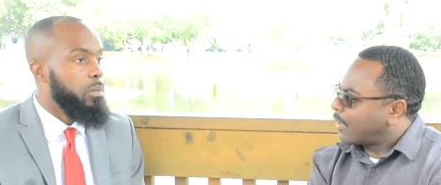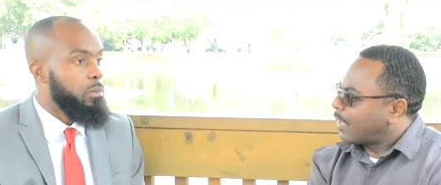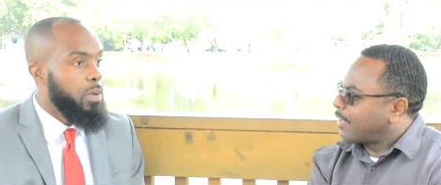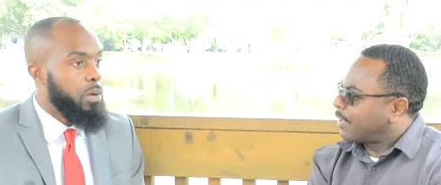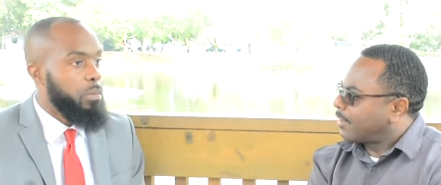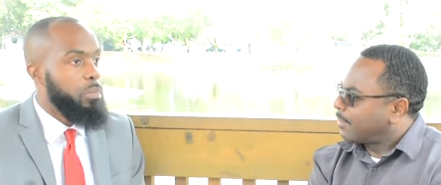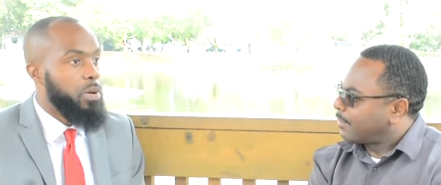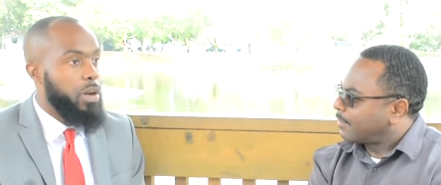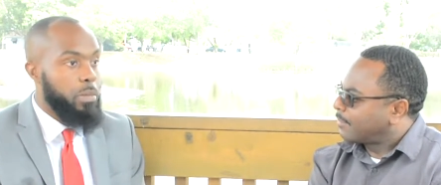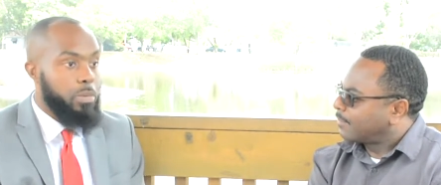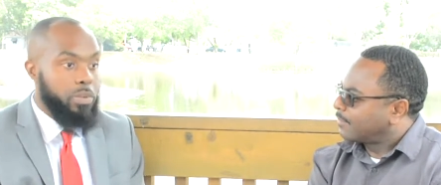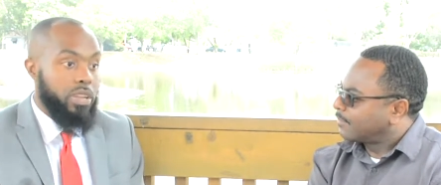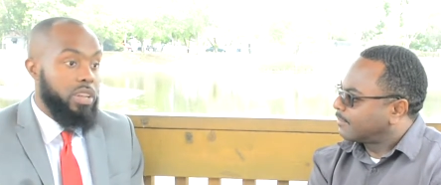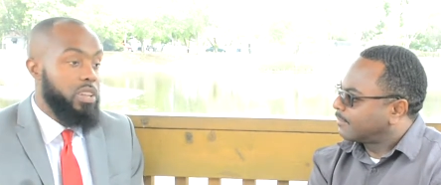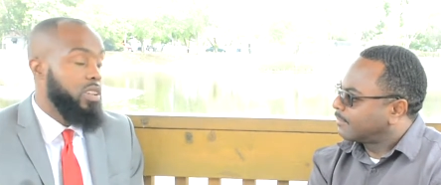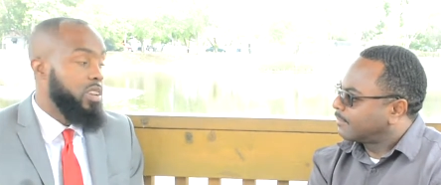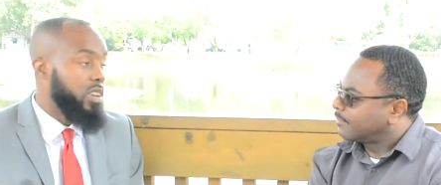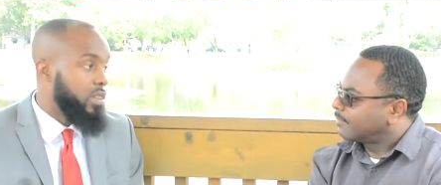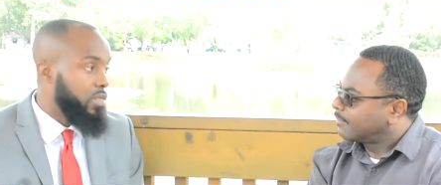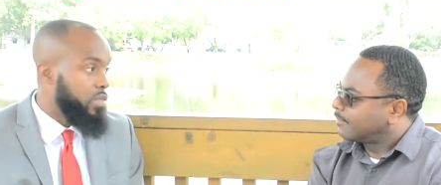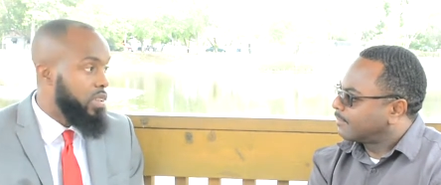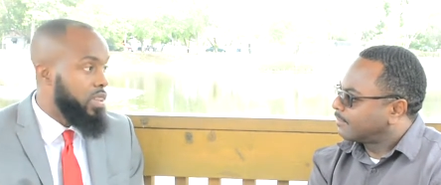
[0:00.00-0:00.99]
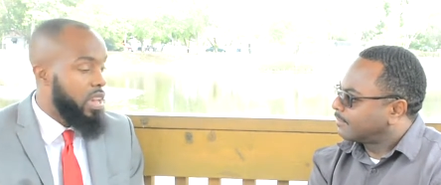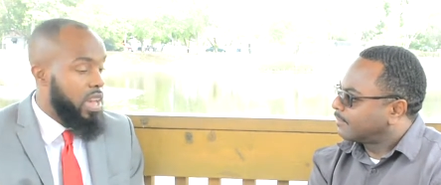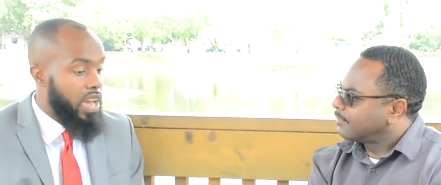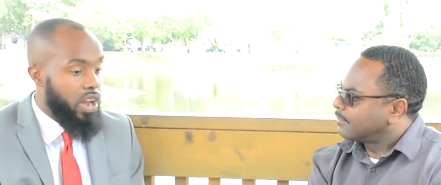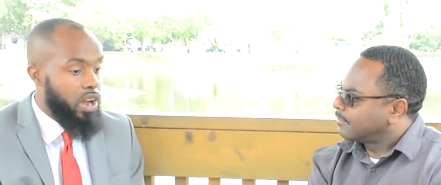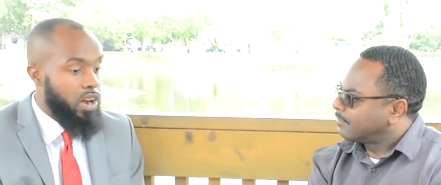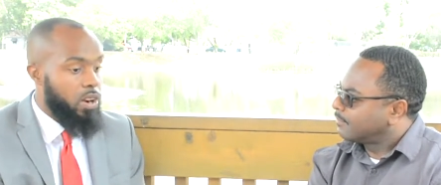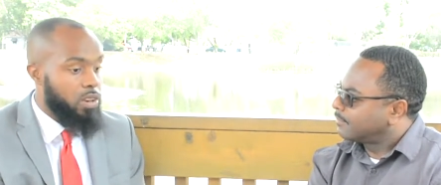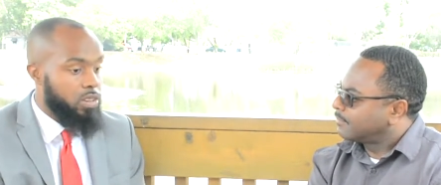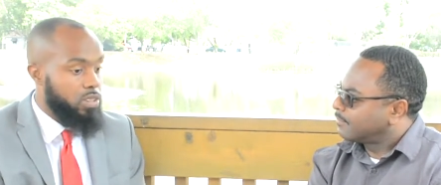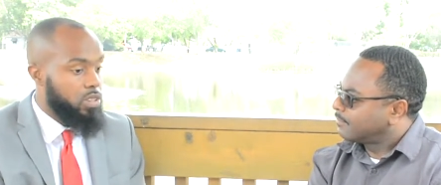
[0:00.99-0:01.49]
Speaker 1: Right. But publicly, they're looking for
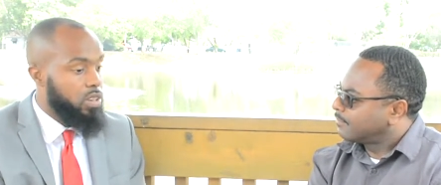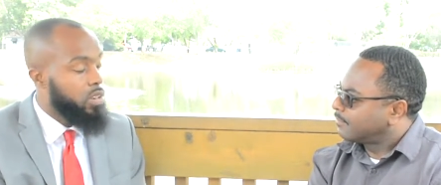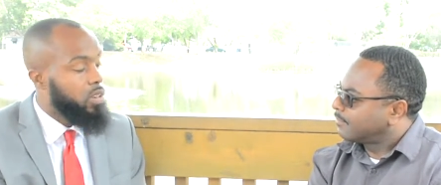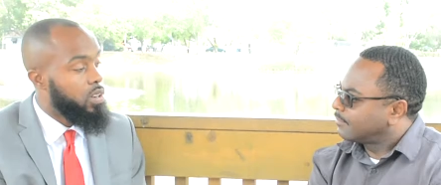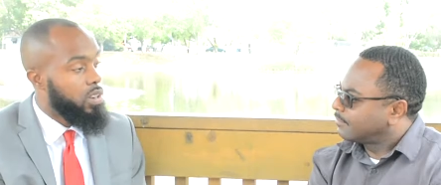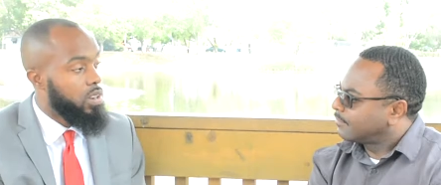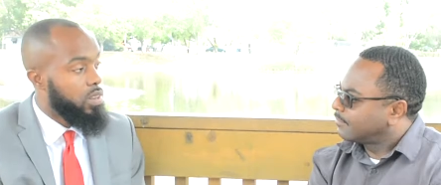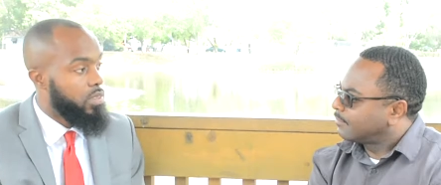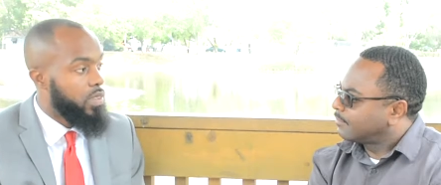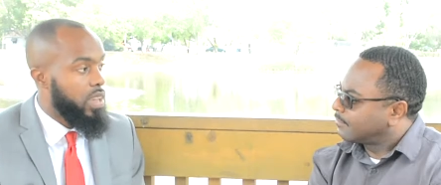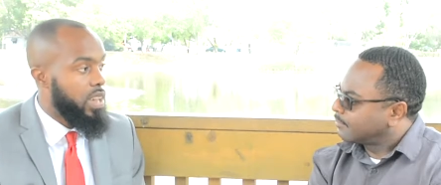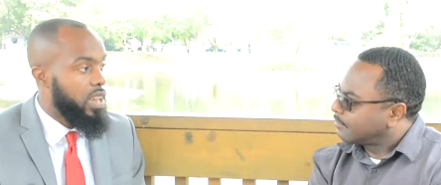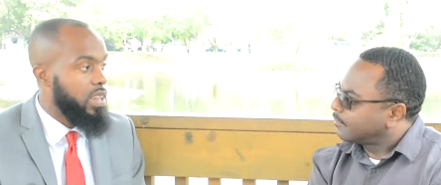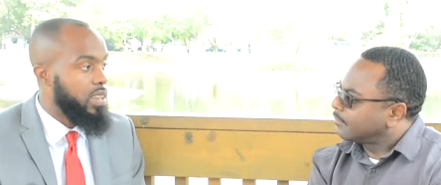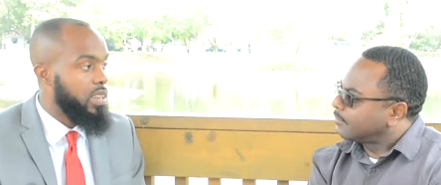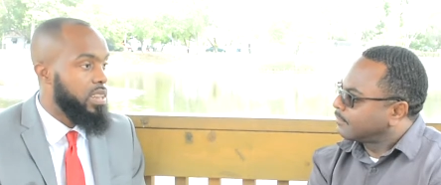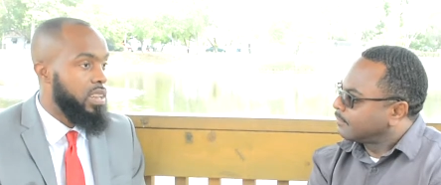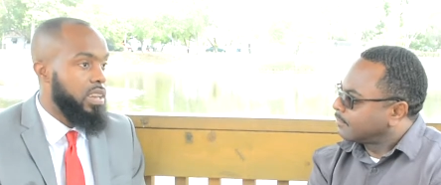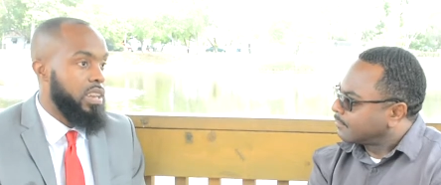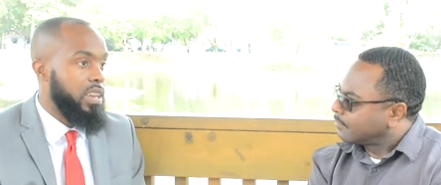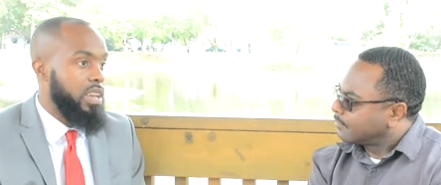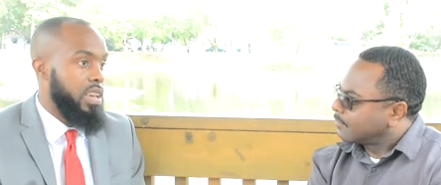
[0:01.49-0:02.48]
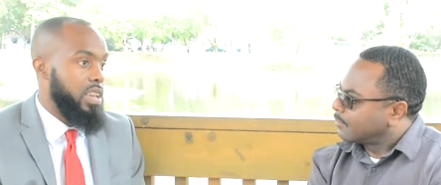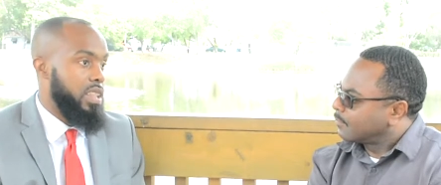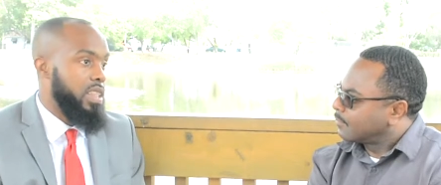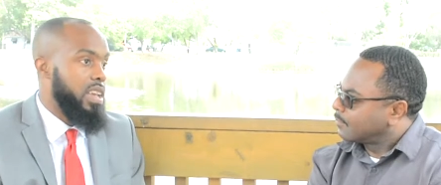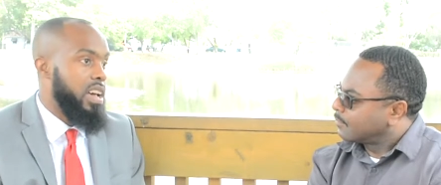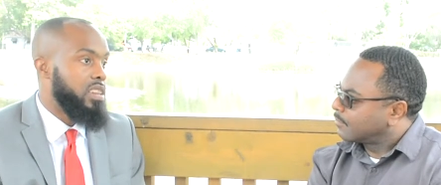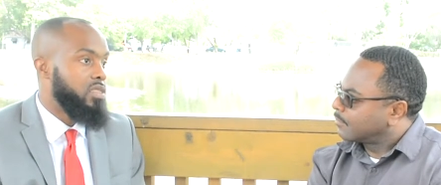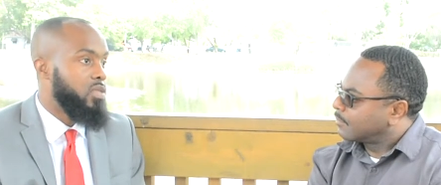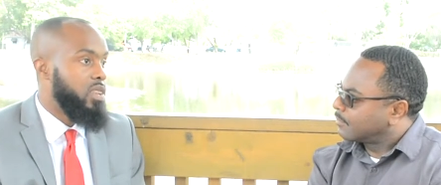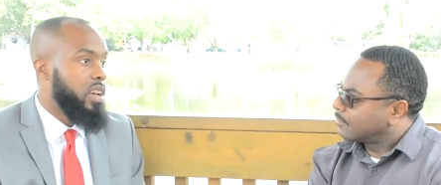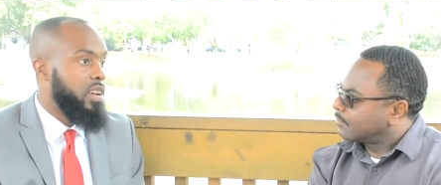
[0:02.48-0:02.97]
that alternative candidate,
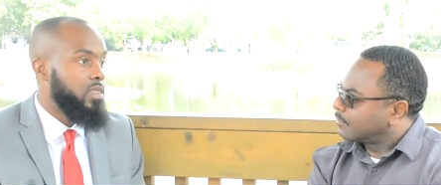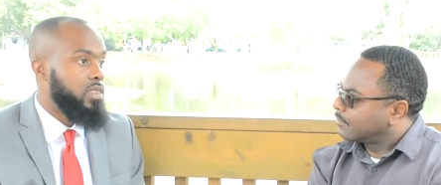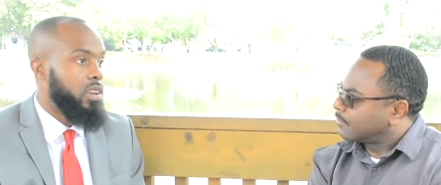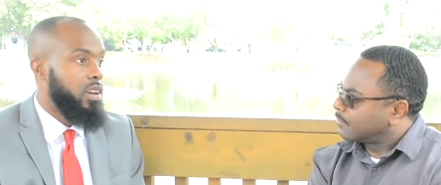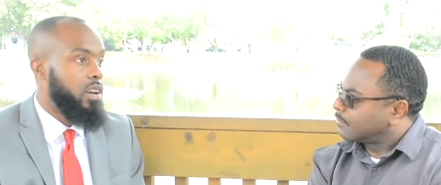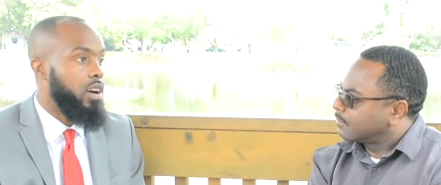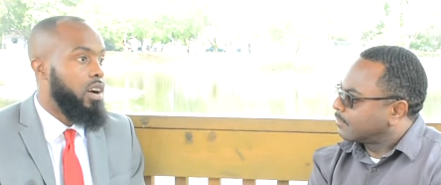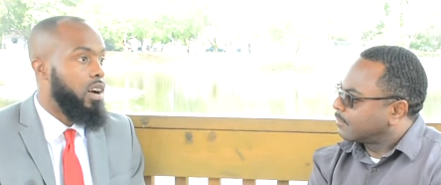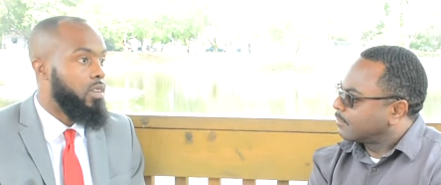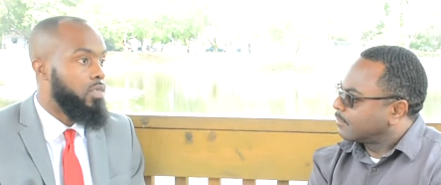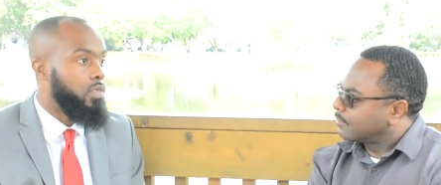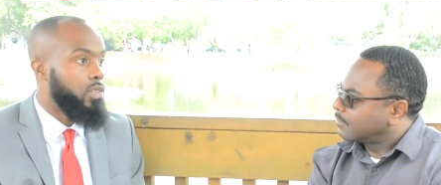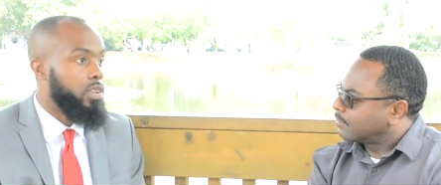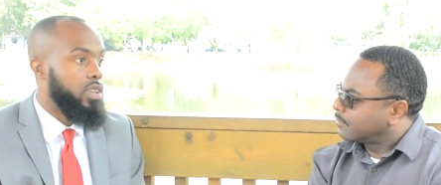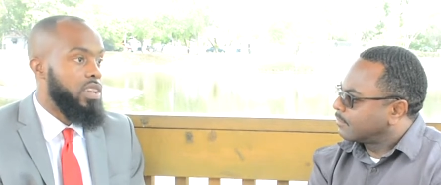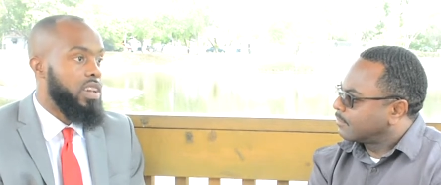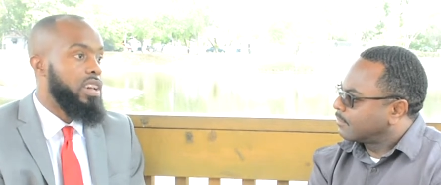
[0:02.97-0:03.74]
and that's what I have to offer.